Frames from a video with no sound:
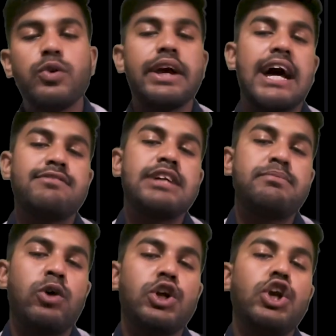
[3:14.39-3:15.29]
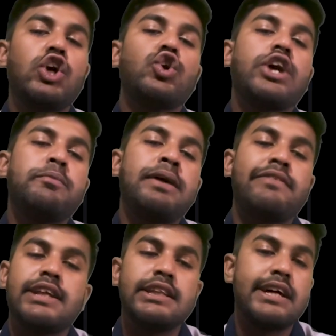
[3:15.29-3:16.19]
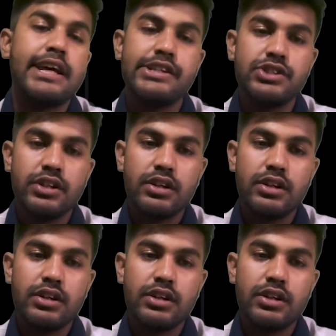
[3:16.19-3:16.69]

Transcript: have that modulo to keep it within the range